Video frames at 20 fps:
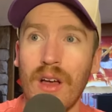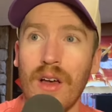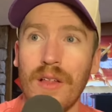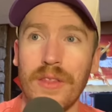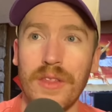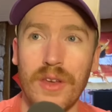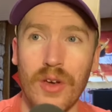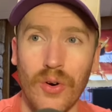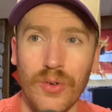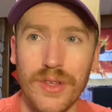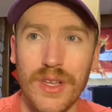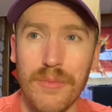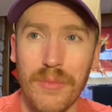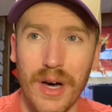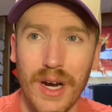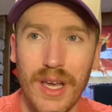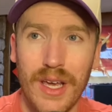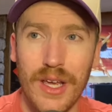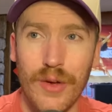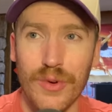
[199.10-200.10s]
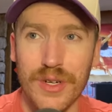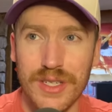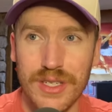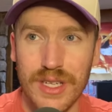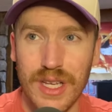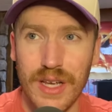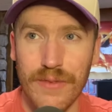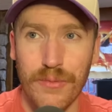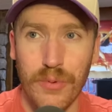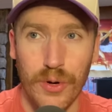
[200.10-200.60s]
The only money he
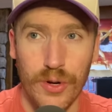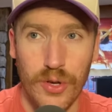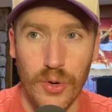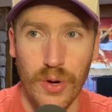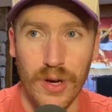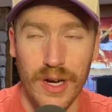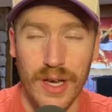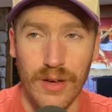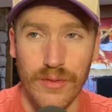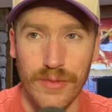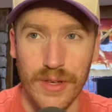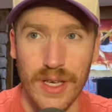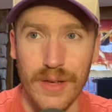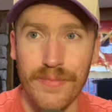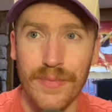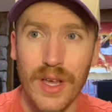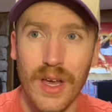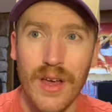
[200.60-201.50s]
received for UNLV